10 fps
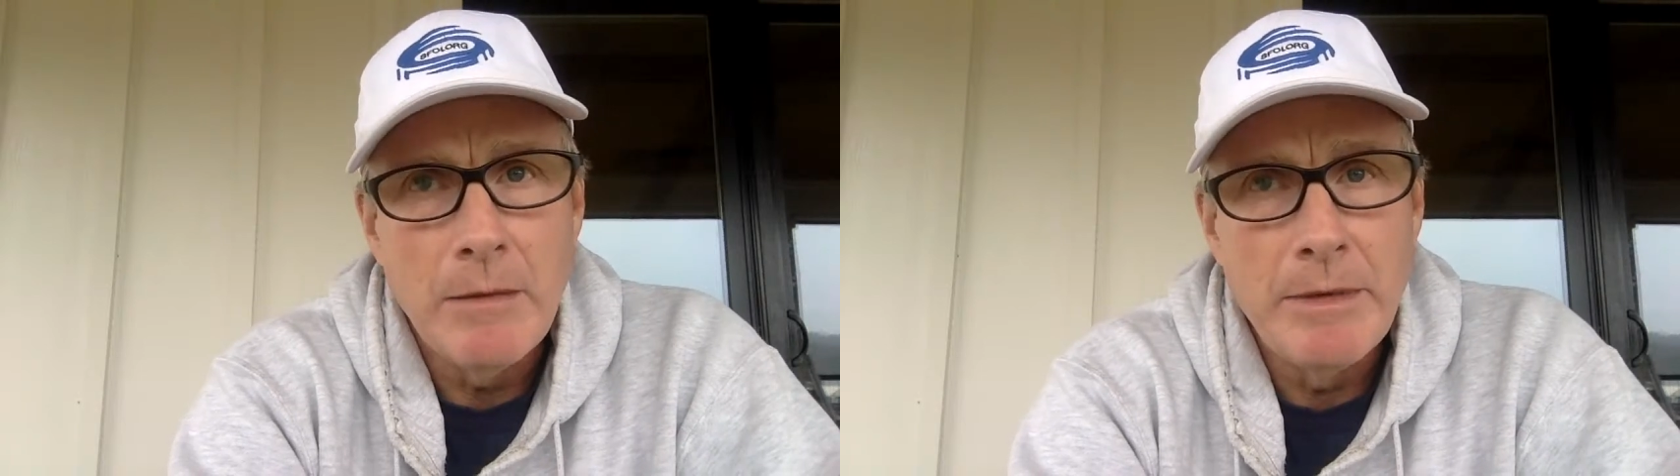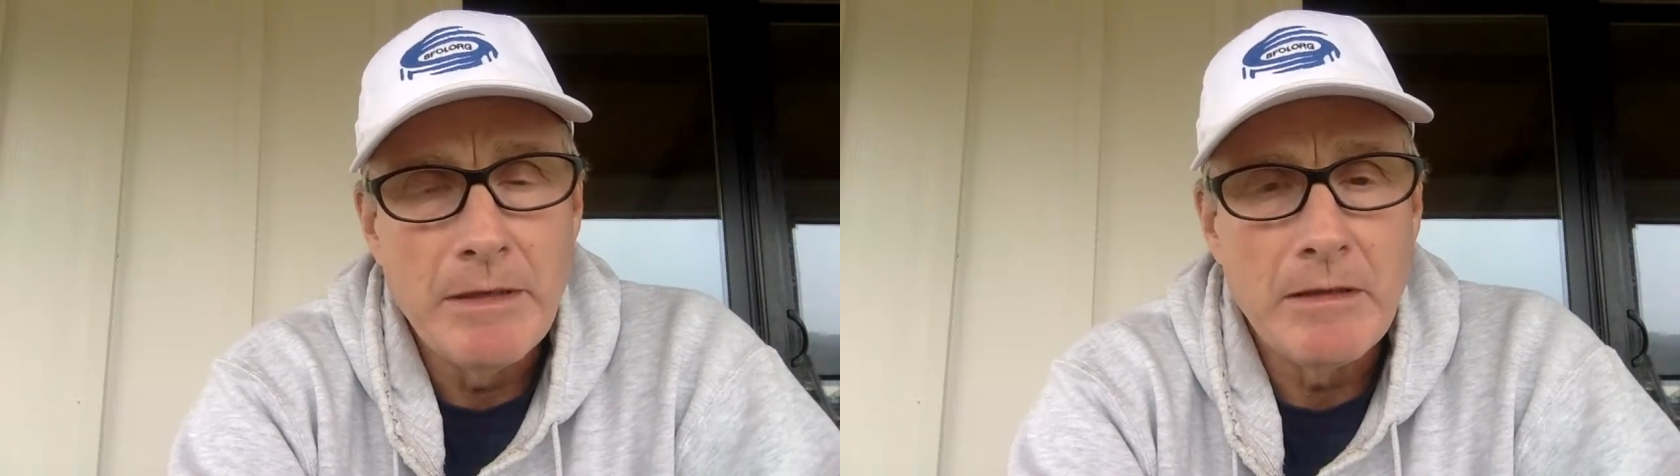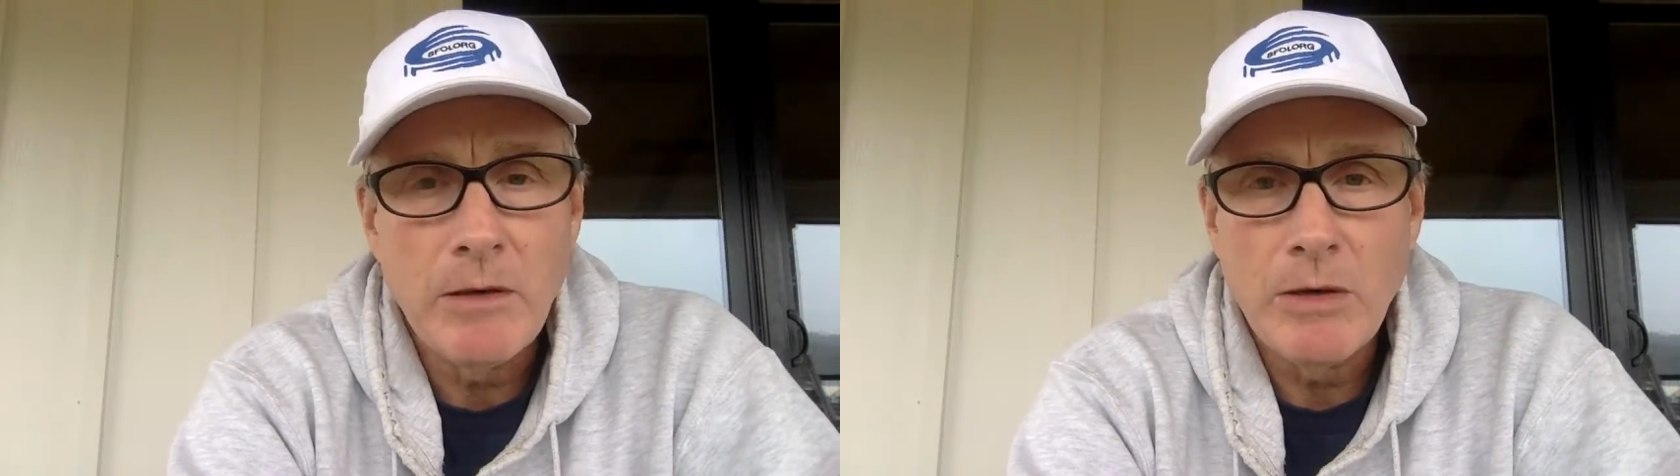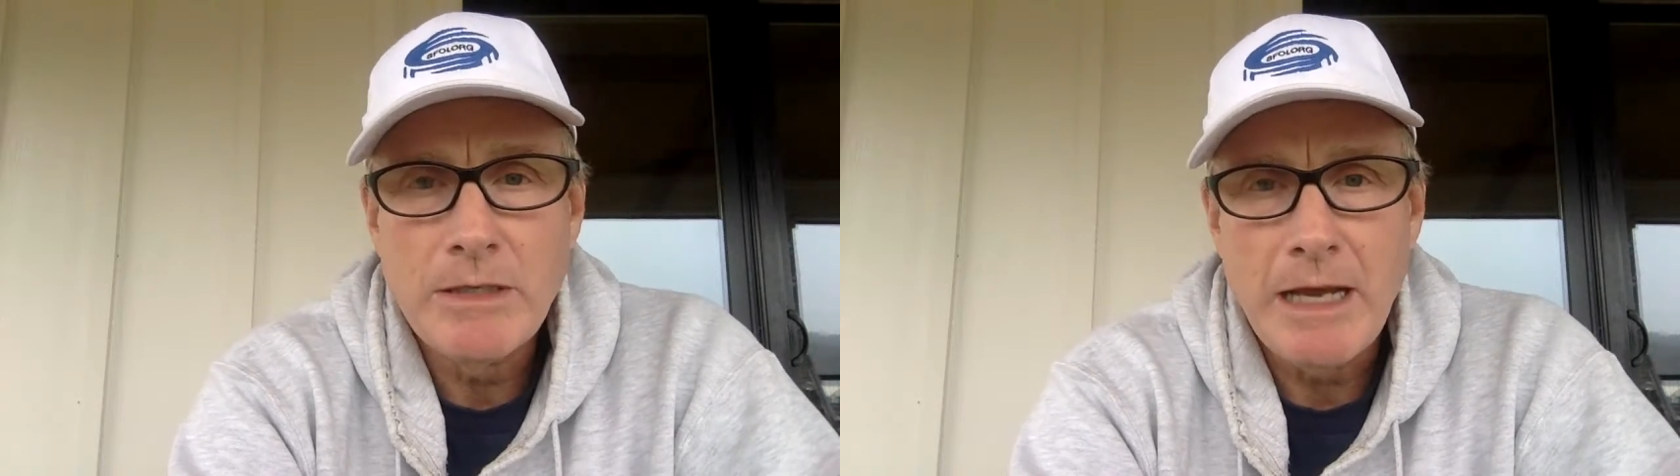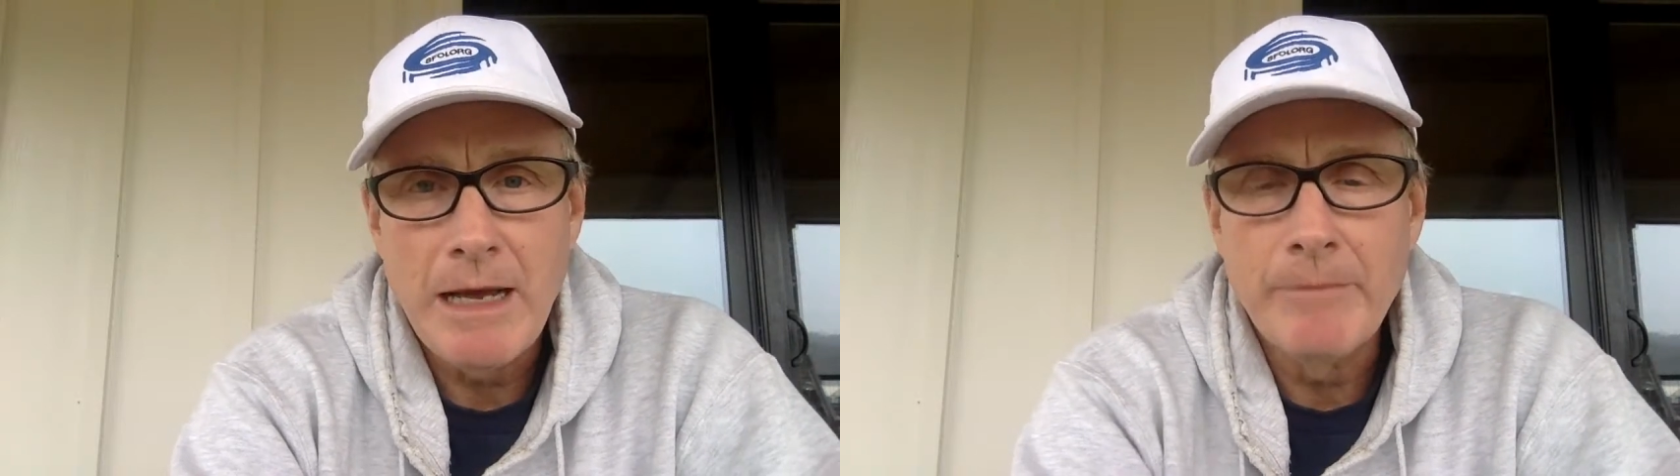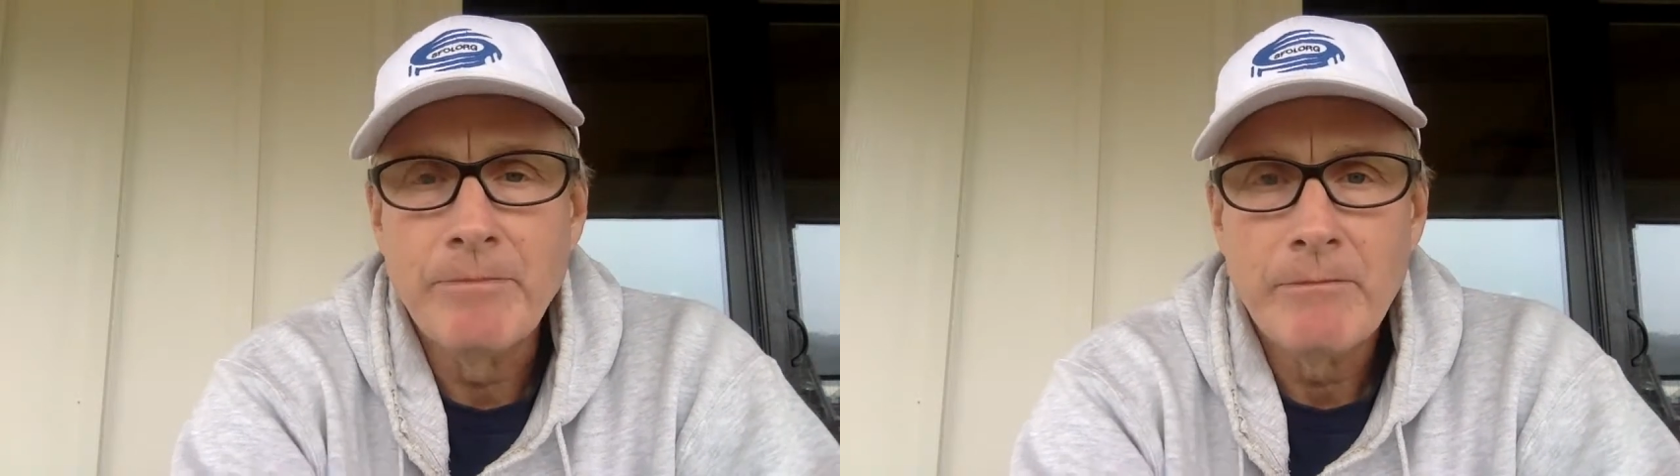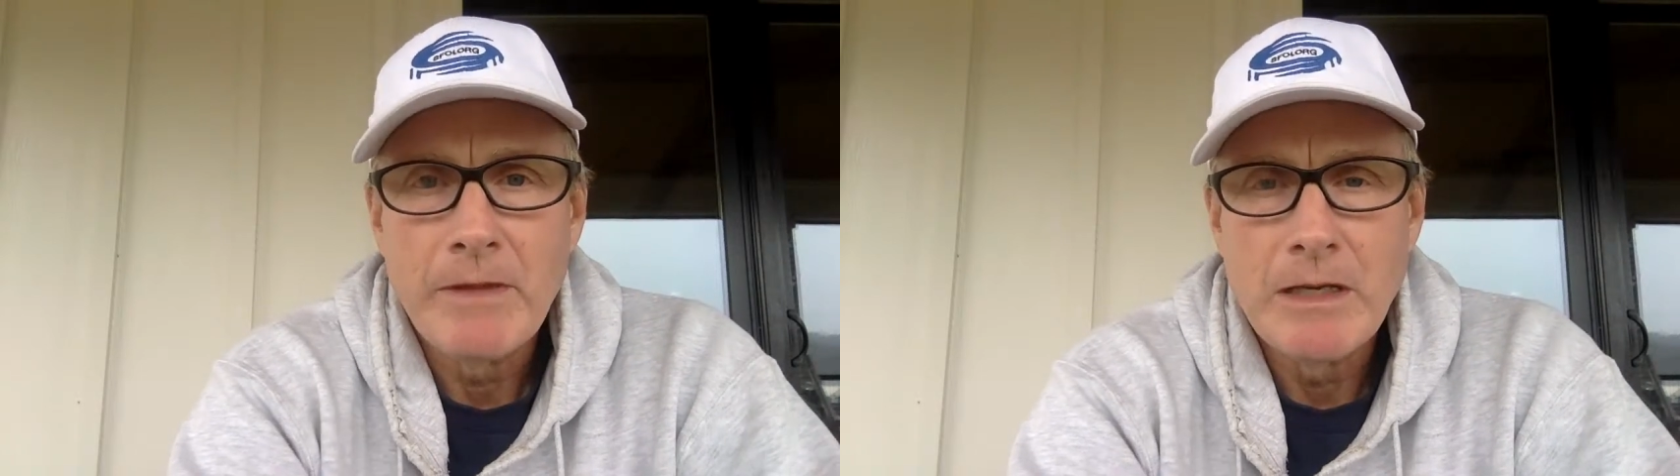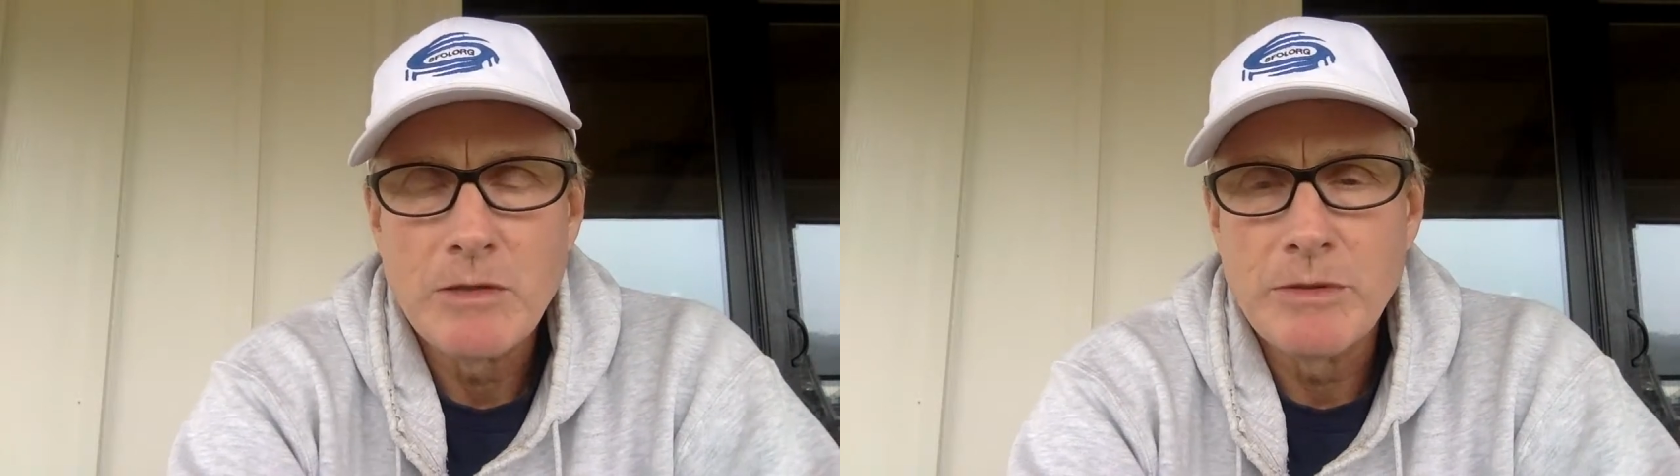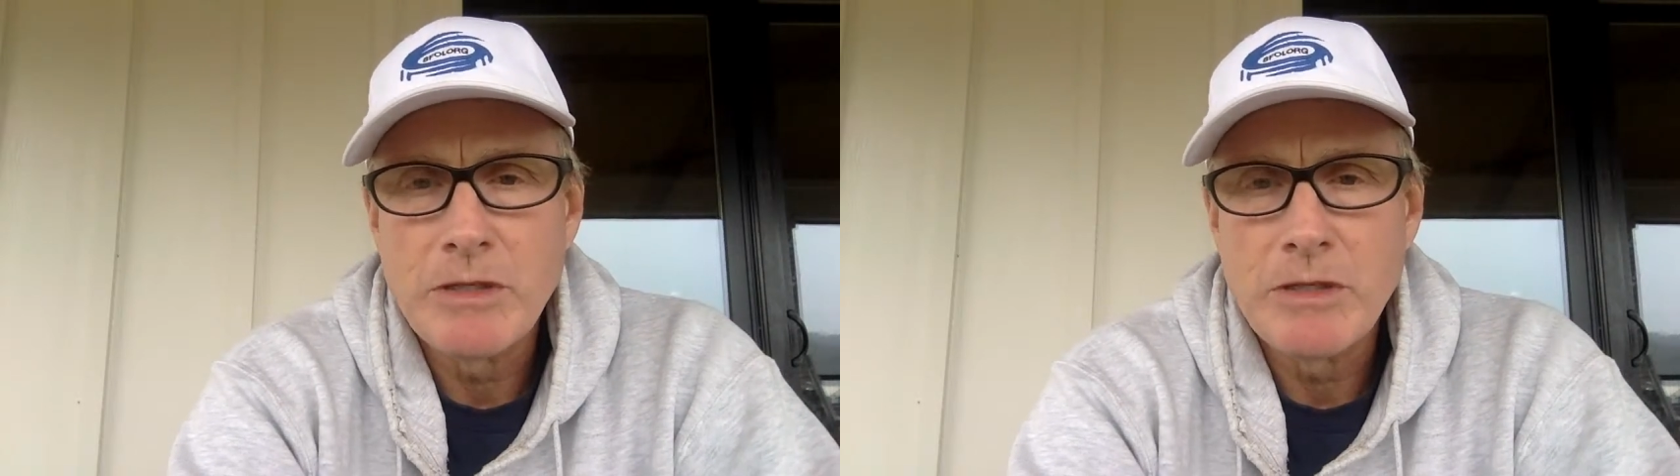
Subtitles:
Be the third time this one's